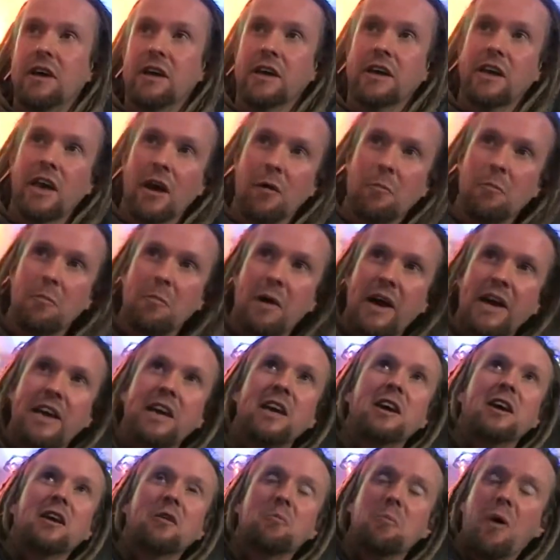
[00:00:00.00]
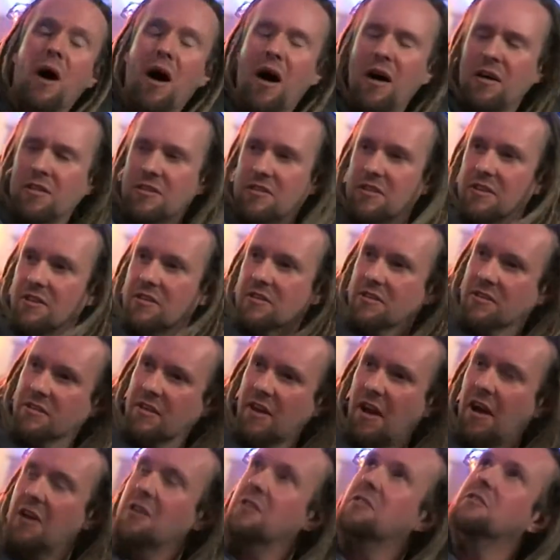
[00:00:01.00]
It kept making
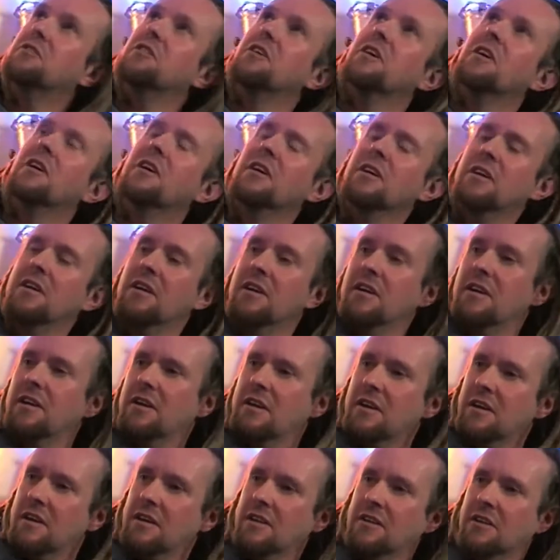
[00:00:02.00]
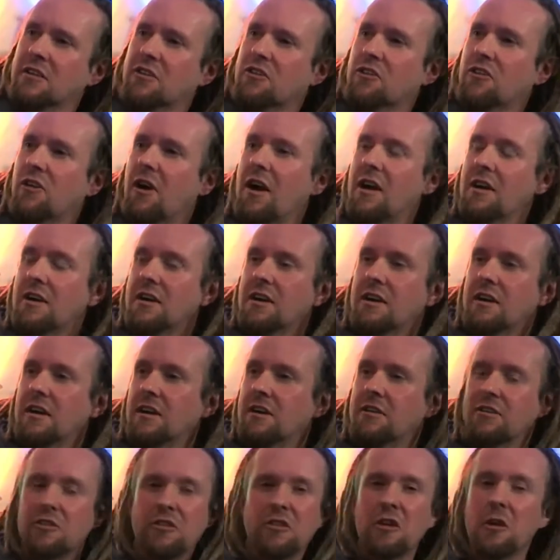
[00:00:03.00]
passes over the truck
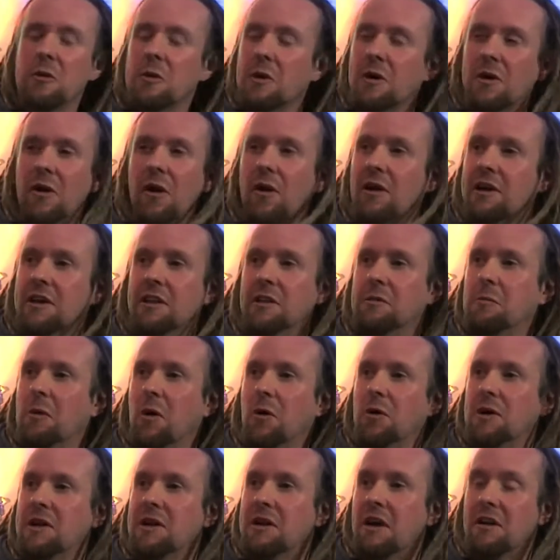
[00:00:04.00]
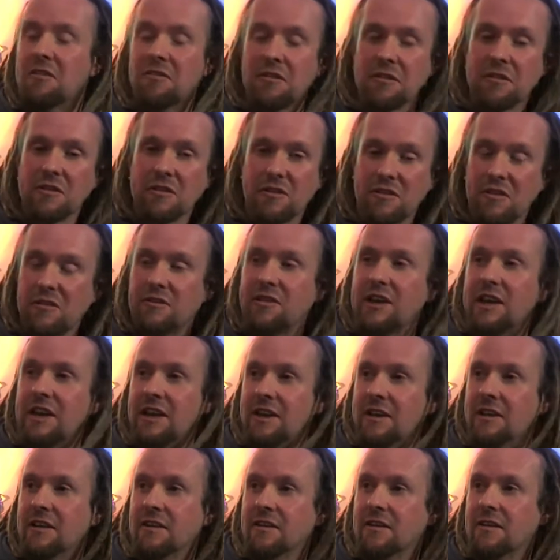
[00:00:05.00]
at two o'clock in the morning over a
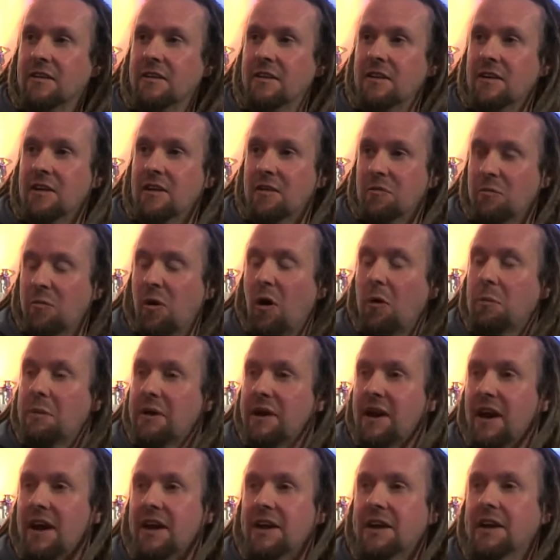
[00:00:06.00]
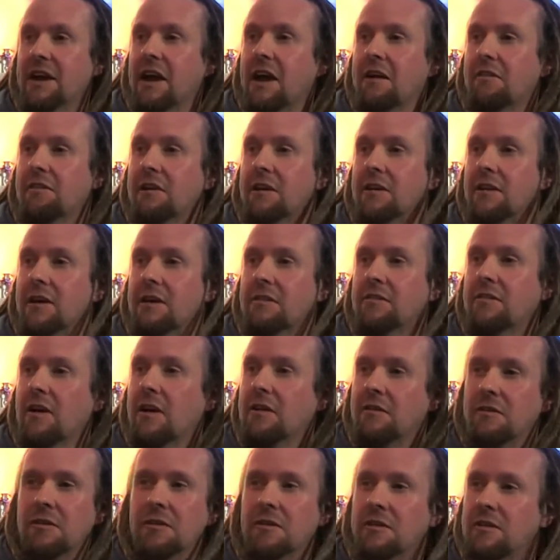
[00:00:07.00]
civilian mm. populated area. They
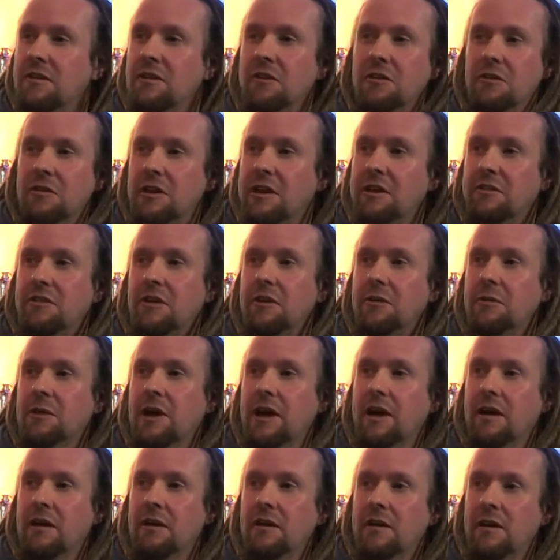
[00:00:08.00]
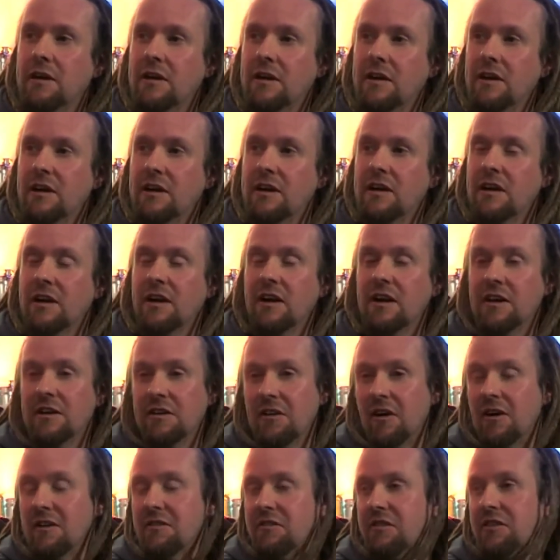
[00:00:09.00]
don't usually do that,
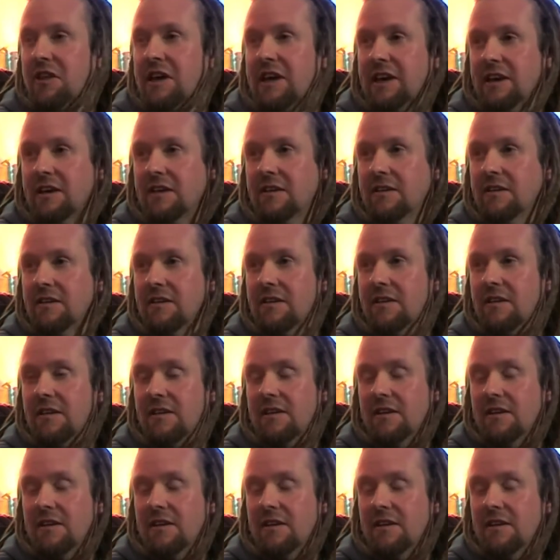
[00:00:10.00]
and I think